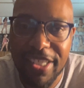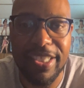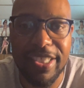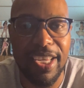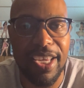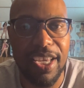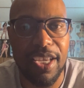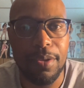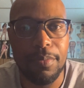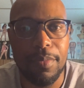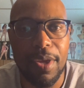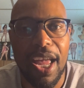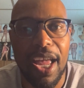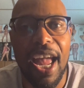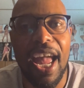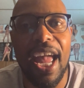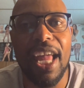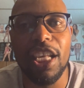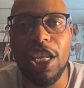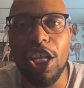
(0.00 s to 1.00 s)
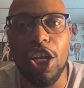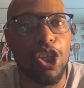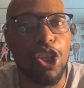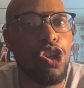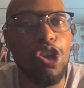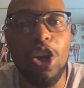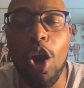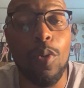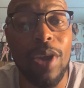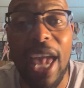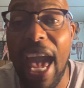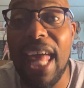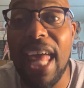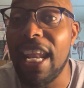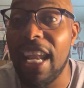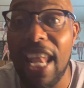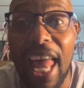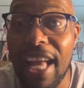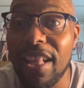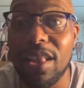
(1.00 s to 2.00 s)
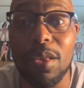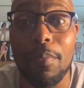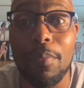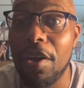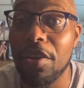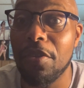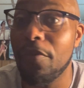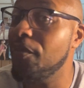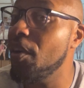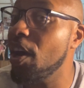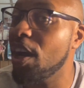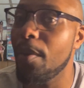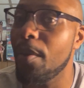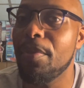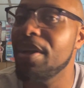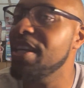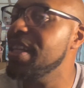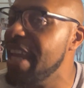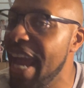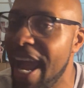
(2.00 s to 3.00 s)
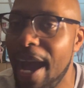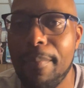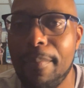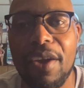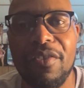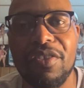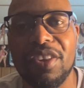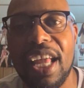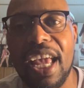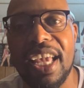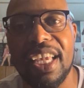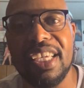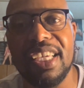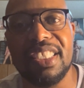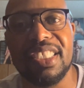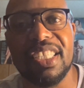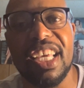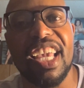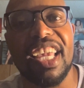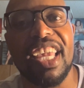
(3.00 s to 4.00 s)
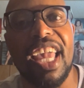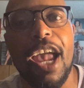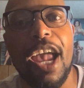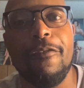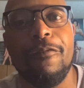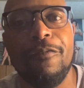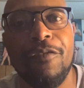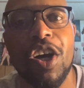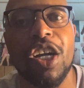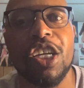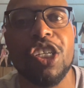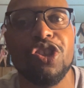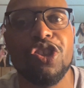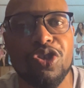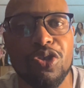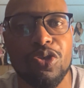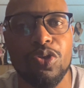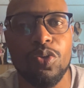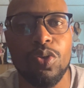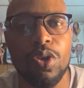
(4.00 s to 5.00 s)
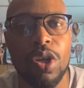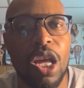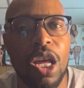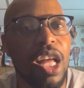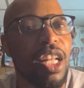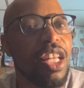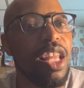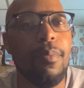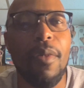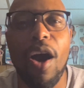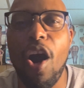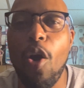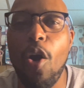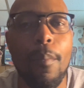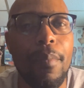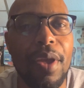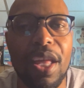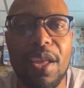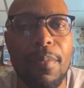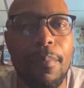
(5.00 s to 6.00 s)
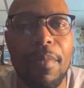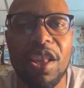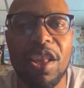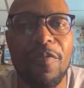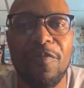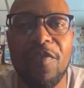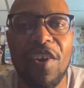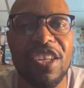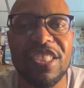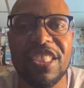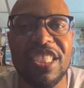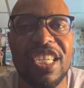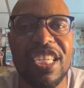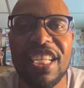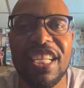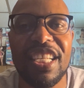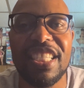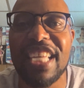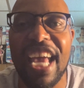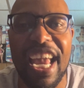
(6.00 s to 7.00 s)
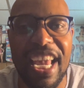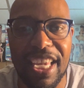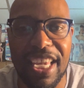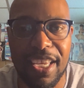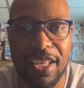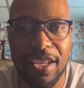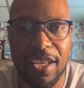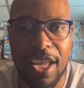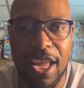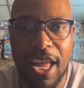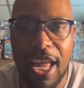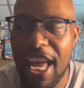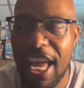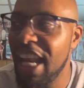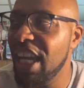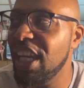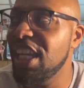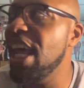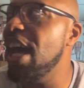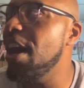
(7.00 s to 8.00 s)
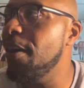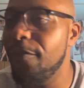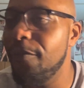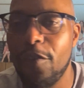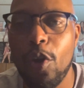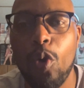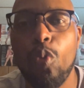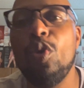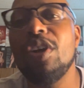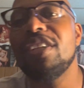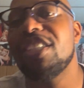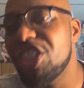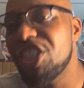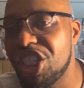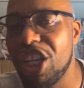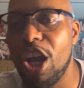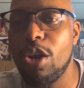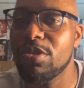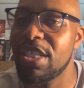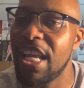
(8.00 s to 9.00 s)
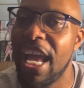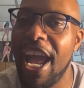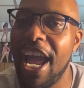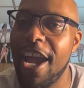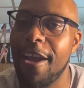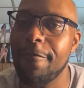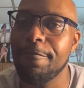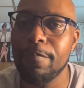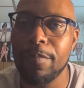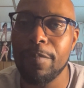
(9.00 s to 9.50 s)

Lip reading: team. And look, you don't got to like the motherfucker, but damn, everything he said came fucking true. Them old media motherfuckers couldn't take it. Left, went to Showtime,